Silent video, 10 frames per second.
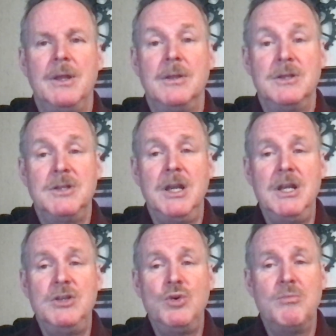The
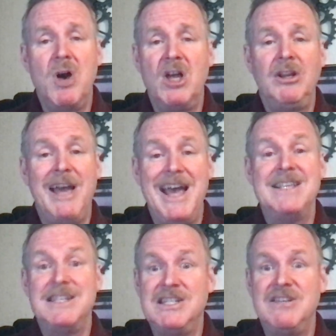Sunday school model
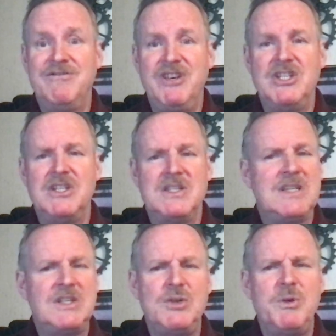has its
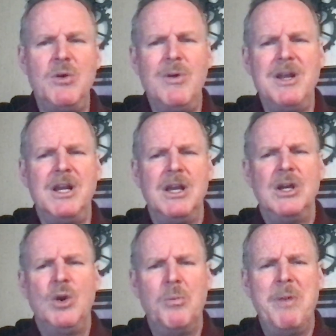deficiencies, so we don't want to
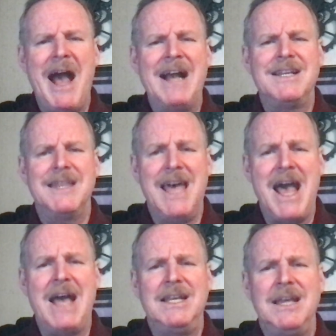go back to
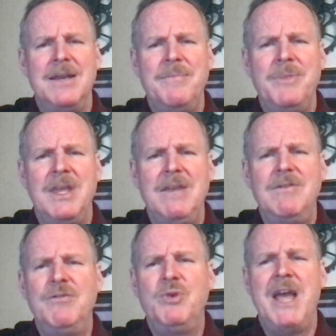that,
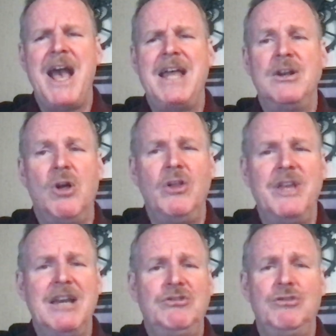even if we added all
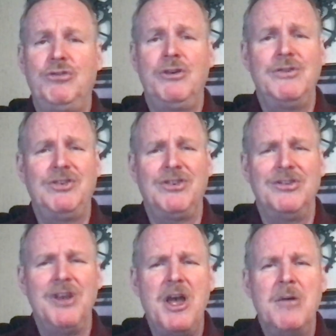the extra
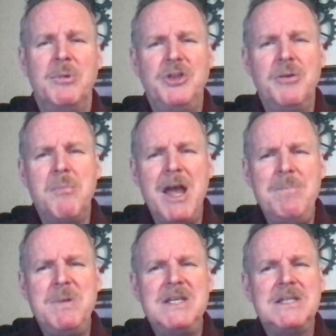services, but there
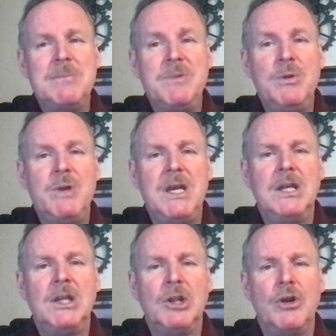might be something we
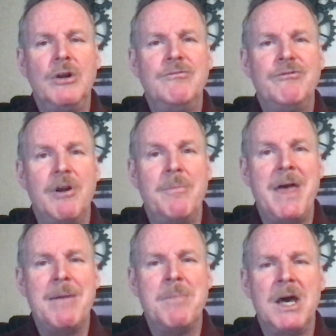can learn from
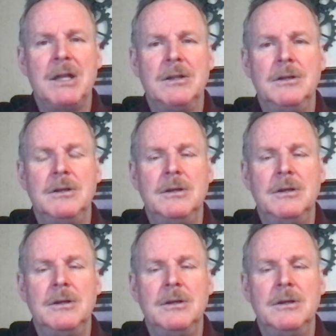that model.